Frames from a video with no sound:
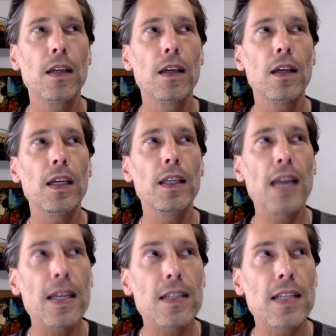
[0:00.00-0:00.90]
in
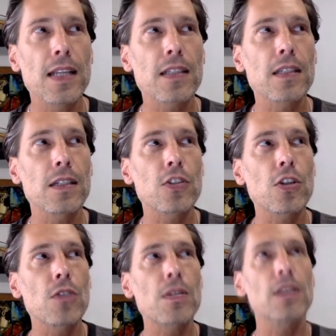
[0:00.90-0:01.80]
that sense because it
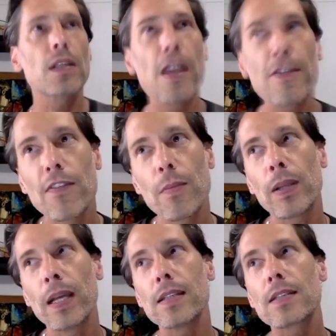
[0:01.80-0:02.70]
shows the life of a
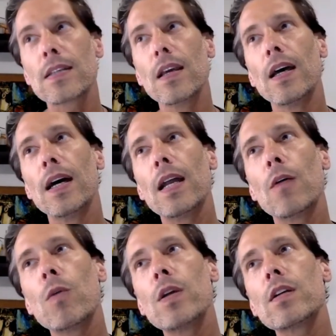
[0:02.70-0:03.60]
place. And I
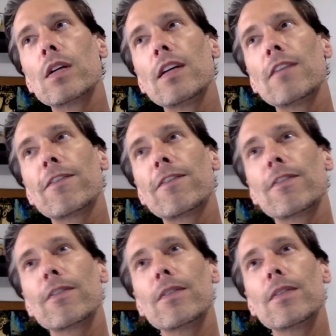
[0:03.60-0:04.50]
wonder if
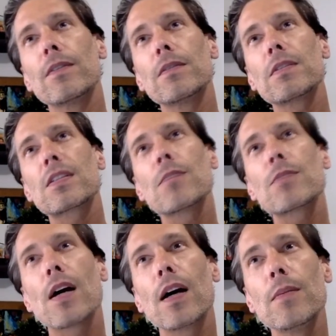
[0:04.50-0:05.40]

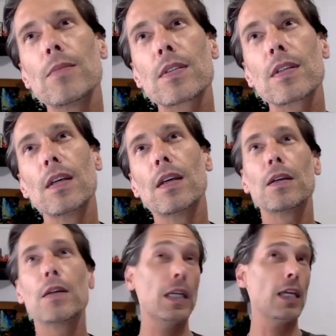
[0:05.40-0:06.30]
sometimes
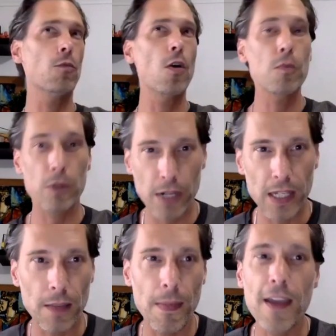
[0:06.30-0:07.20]
it won't
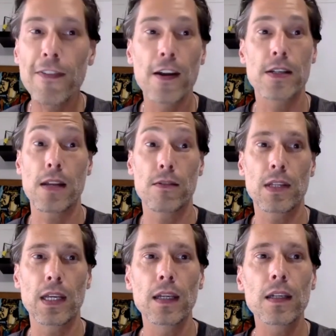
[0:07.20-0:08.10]
create the Mayfairs, I don't
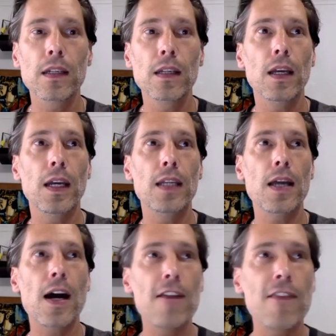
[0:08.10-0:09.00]
think, and the
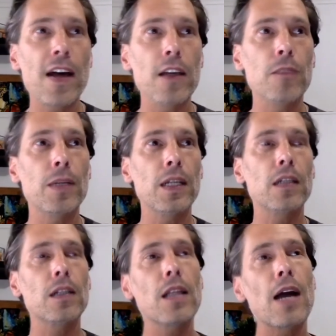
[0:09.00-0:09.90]
high value, but
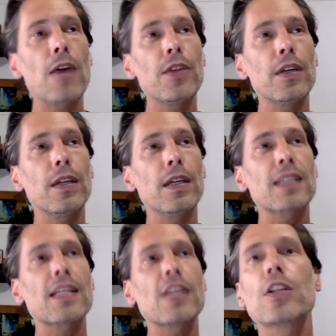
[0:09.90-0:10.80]
it'll allow the
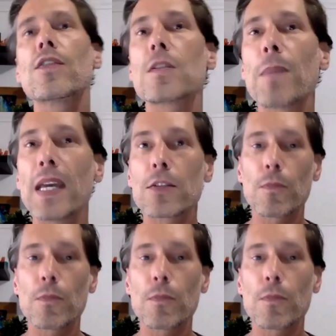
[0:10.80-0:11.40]
extension of space when